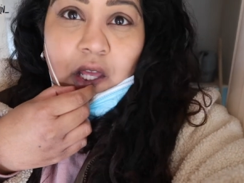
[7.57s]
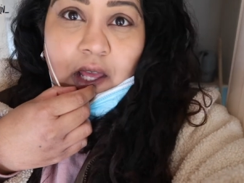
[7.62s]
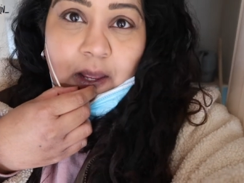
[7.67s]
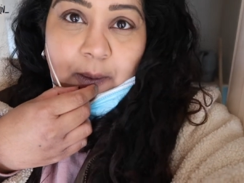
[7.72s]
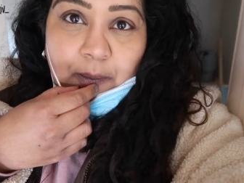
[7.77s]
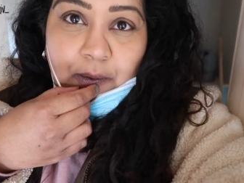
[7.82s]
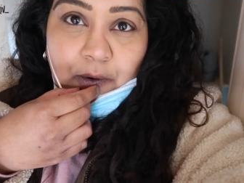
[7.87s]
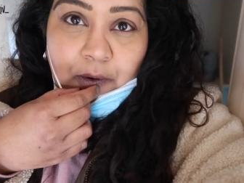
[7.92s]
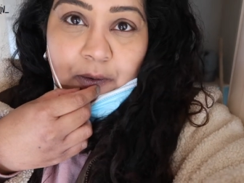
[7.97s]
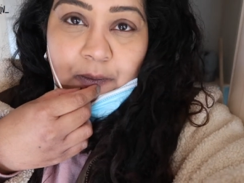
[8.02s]

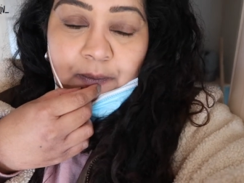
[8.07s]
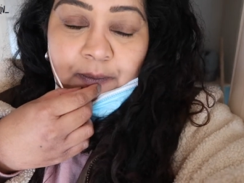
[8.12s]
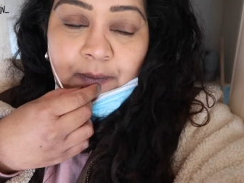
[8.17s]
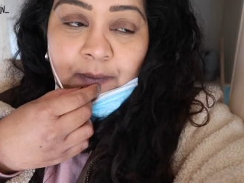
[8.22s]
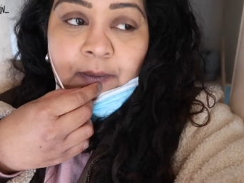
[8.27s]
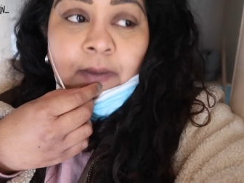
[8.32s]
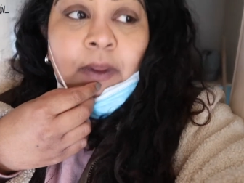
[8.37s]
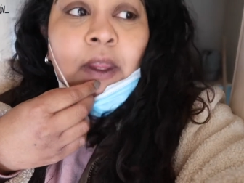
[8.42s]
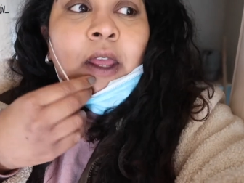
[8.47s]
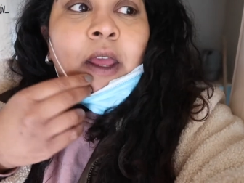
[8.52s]
April,
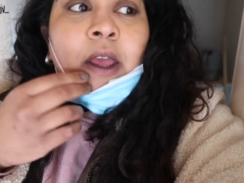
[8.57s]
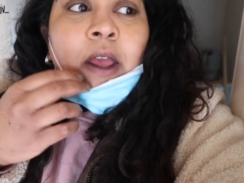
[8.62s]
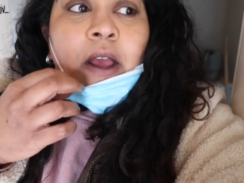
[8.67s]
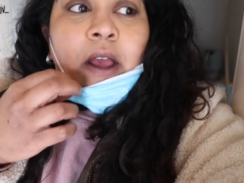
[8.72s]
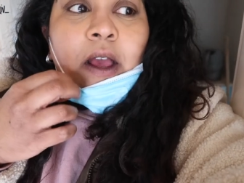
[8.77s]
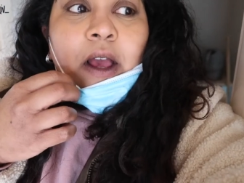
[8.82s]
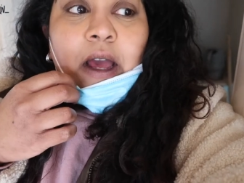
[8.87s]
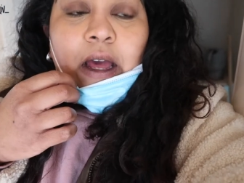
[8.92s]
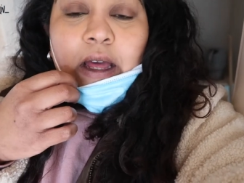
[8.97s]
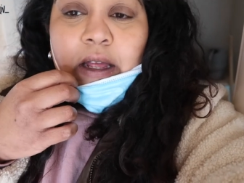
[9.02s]

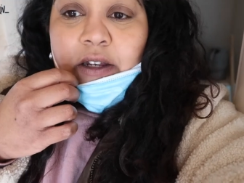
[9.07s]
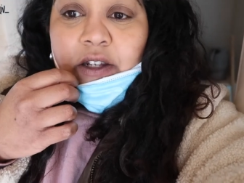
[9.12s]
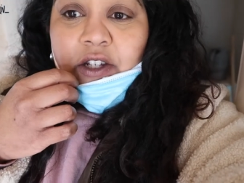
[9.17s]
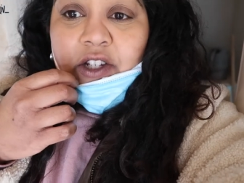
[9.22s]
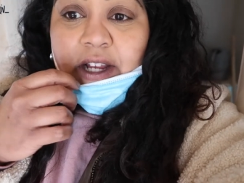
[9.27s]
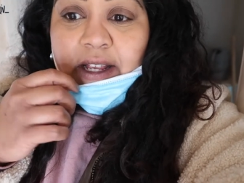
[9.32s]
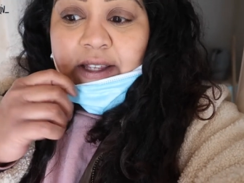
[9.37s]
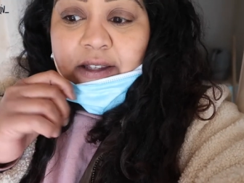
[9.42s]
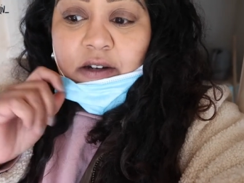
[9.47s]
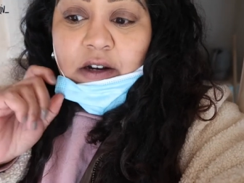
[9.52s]
and
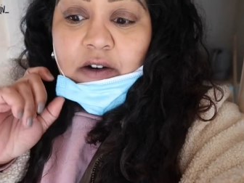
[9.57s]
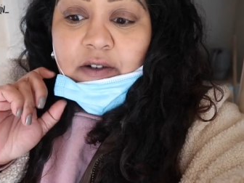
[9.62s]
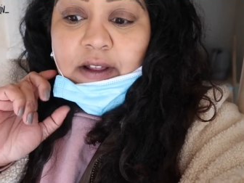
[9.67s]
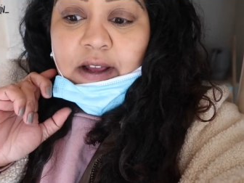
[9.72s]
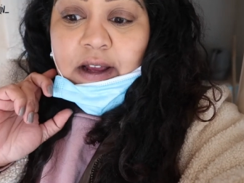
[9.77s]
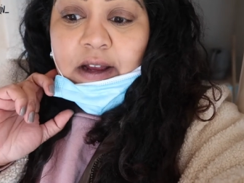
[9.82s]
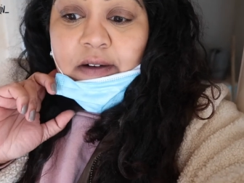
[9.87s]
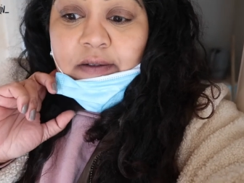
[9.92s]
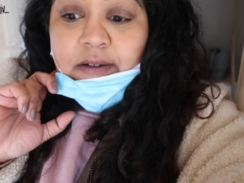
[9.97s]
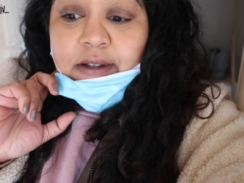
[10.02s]
just now are at the
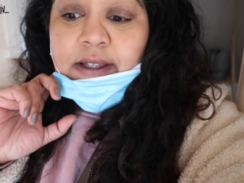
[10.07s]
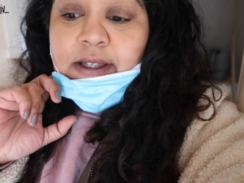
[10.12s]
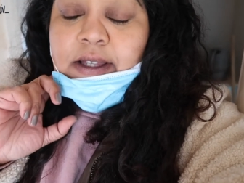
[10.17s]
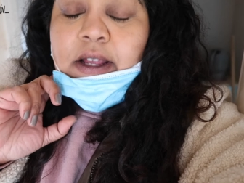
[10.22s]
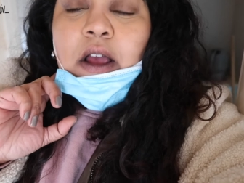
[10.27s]
house.